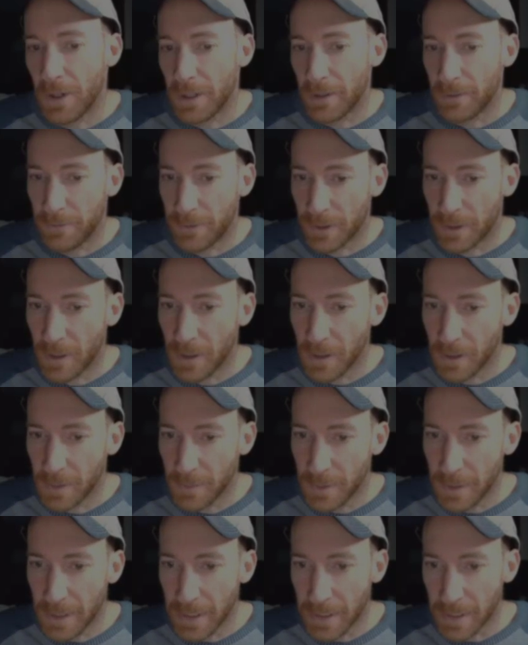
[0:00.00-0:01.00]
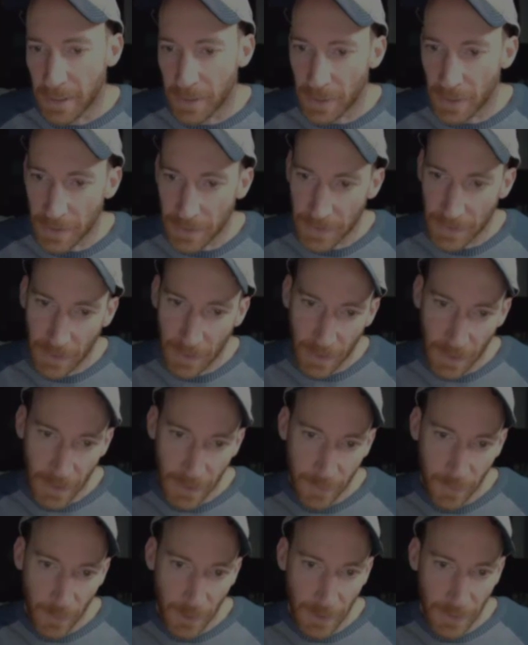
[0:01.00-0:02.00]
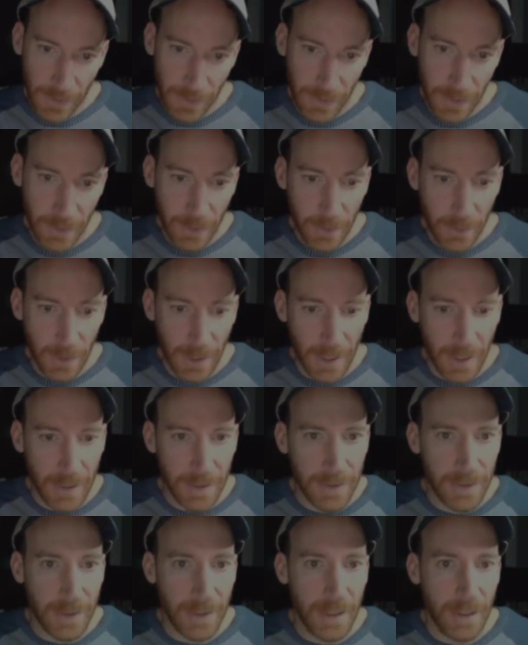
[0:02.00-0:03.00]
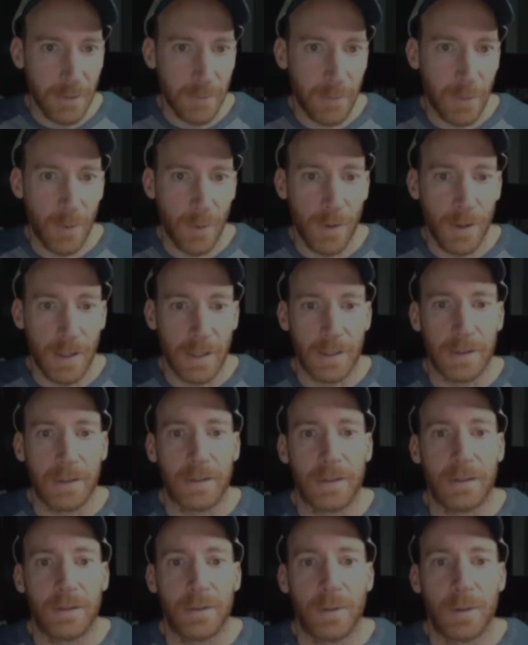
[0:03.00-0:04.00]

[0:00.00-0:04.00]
All right, for column E, adjust the column width to 18 points.